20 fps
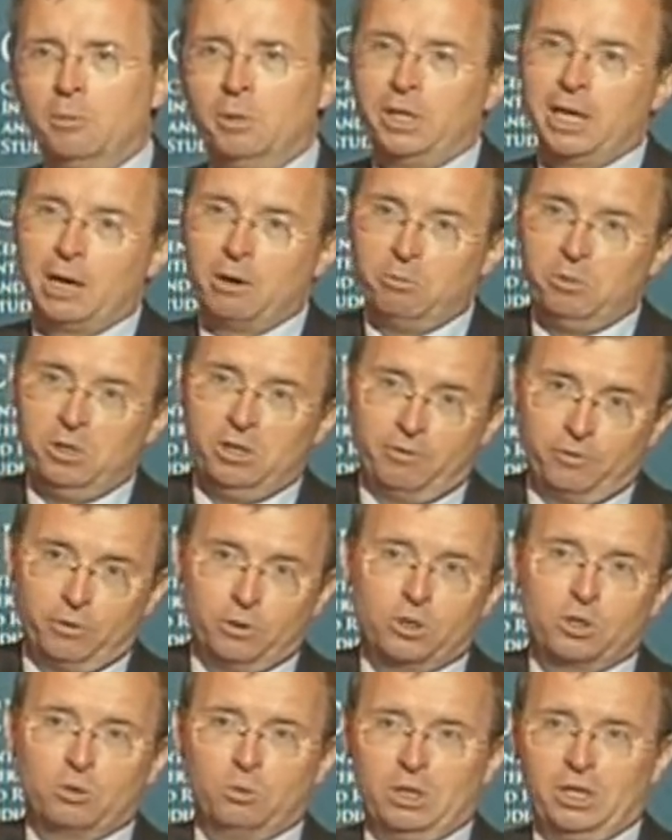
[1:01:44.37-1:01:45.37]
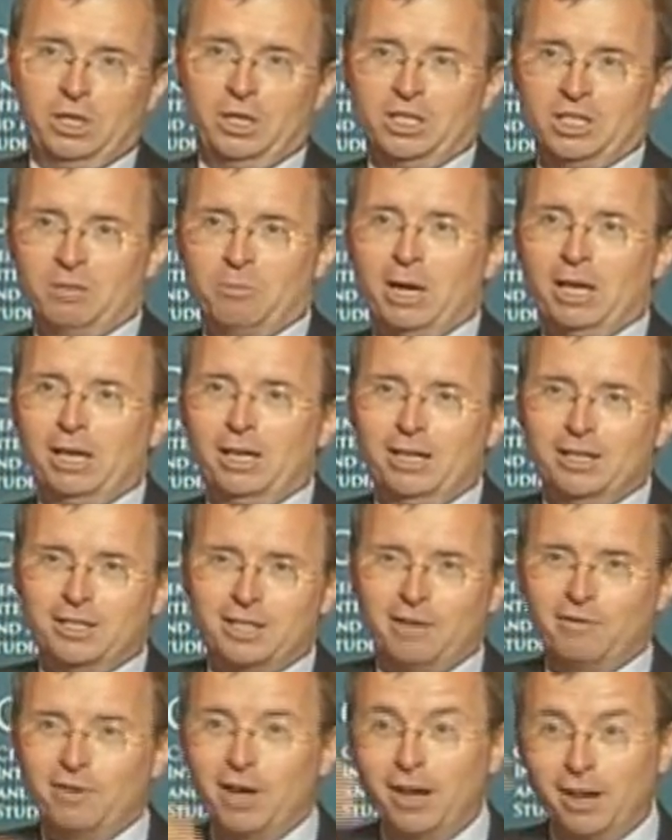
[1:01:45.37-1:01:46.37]
But that would be the first three things on my
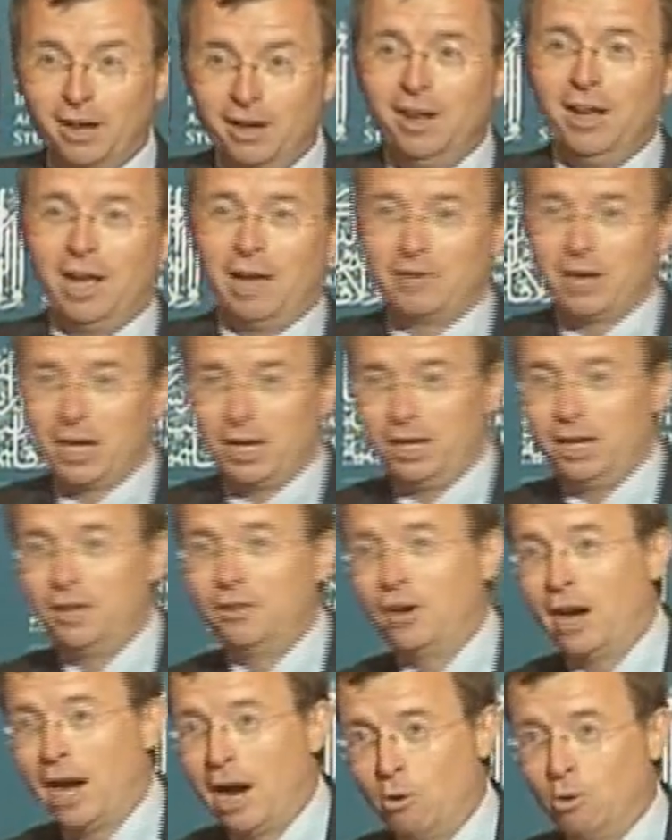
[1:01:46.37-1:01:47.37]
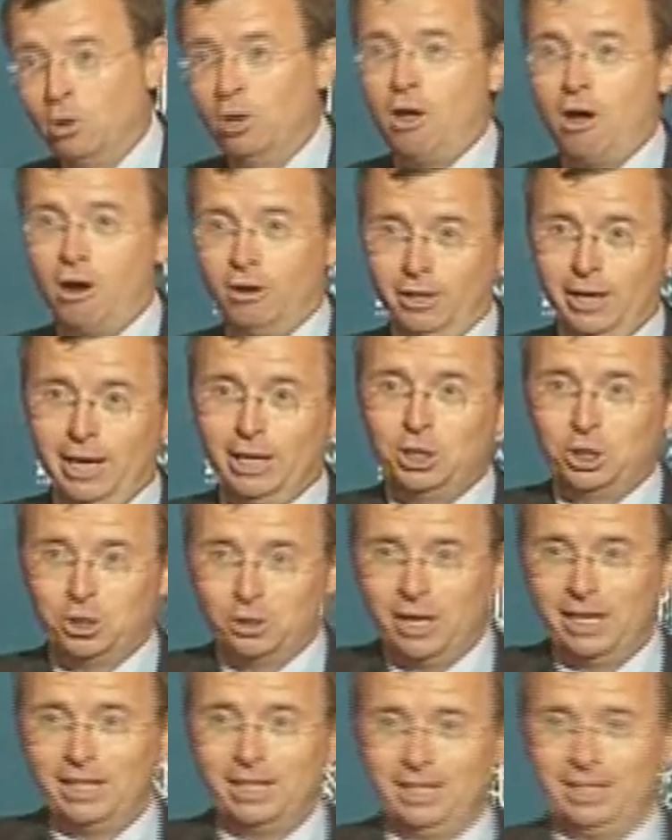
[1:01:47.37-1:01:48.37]
list. I've got another hour-long
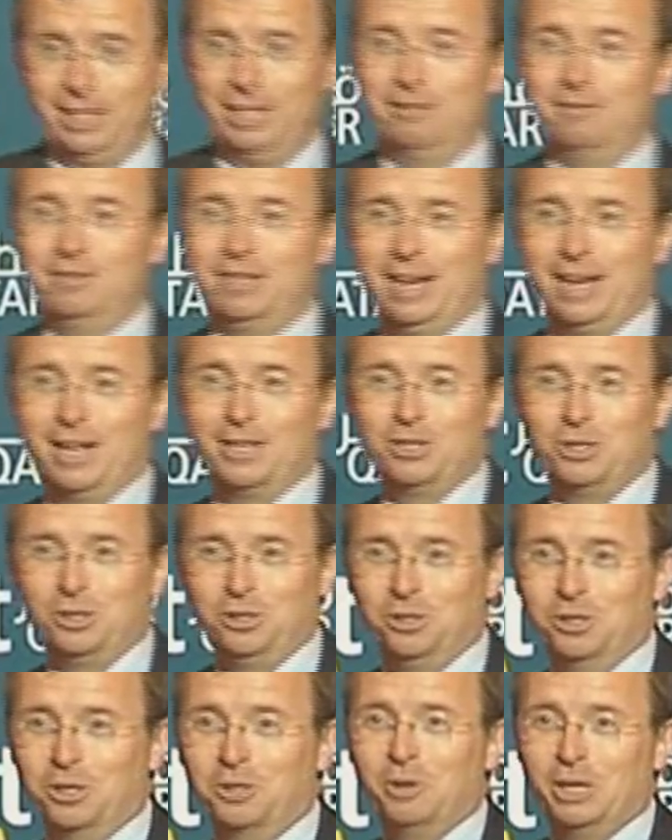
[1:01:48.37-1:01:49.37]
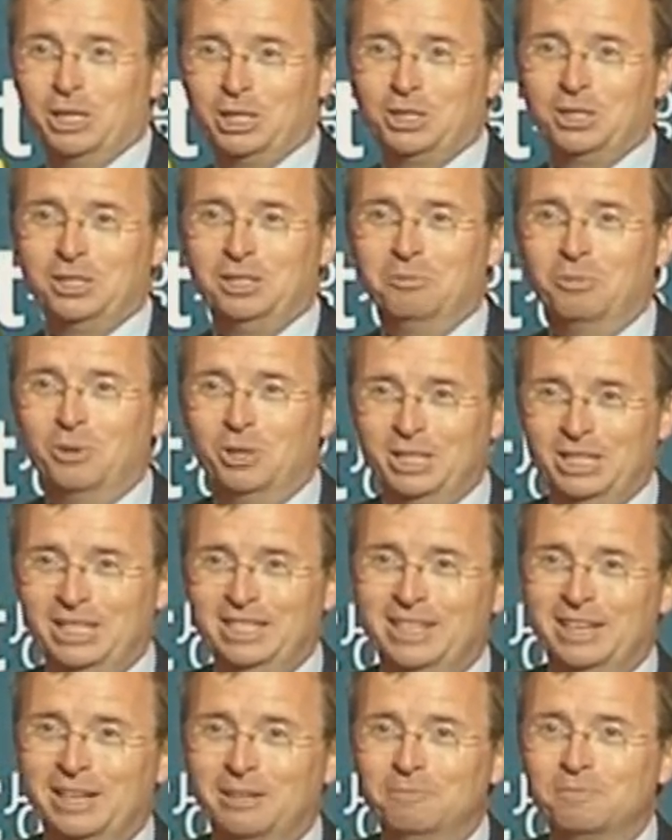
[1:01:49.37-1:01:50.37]
lecture I can give to answer your question in more
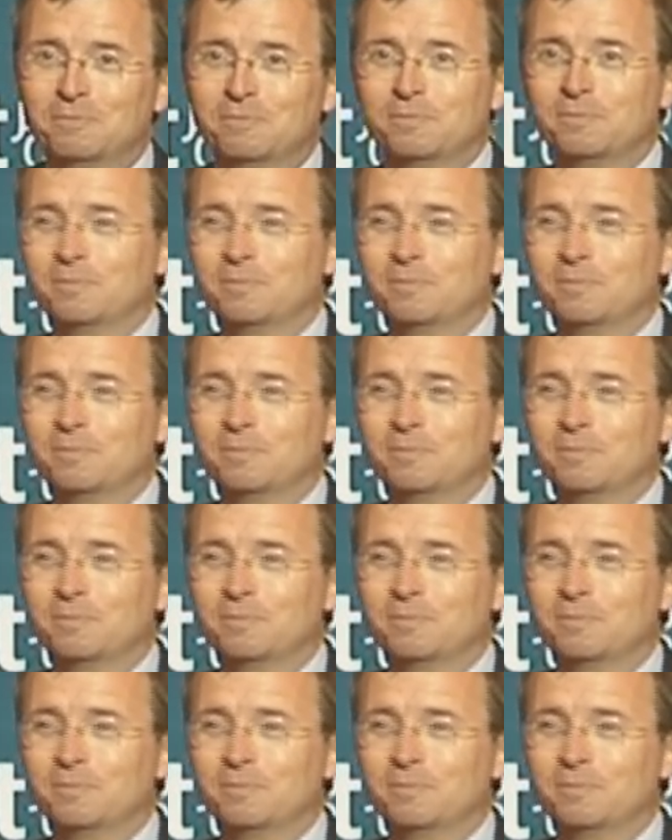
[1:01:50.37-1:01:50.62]
detail.